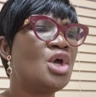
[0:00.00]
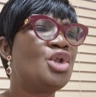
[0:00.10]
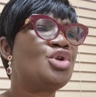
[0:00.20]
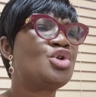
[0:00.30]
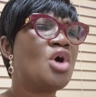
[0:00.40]

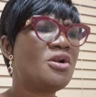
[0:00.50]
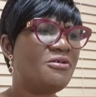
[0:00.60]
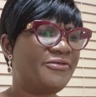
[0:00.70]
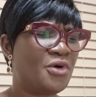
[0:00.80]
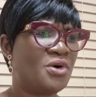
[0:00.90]
None
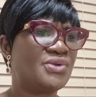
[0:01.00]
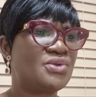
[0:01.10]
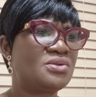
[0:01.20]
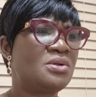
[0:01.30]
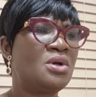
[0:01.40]
of
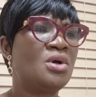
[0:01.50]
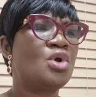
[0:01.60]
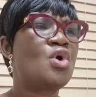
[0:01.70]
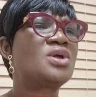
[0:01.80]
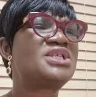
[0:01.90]
us
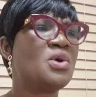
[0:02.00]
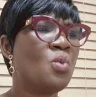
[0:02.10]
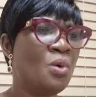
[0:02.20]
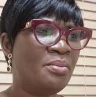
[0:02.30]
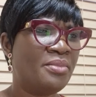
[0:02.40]
got a
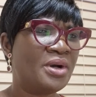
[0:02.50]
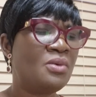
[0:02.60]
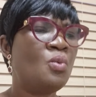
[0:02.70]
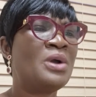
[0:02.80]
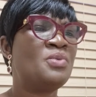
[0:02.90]
womb
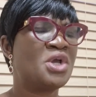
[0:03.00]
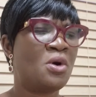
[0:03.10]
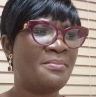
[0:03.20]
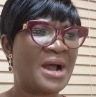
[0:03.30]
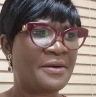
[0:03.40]
when we
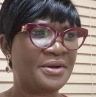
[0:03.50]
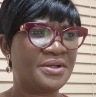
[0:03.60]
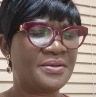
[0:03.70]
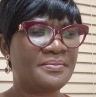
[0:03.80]
got married.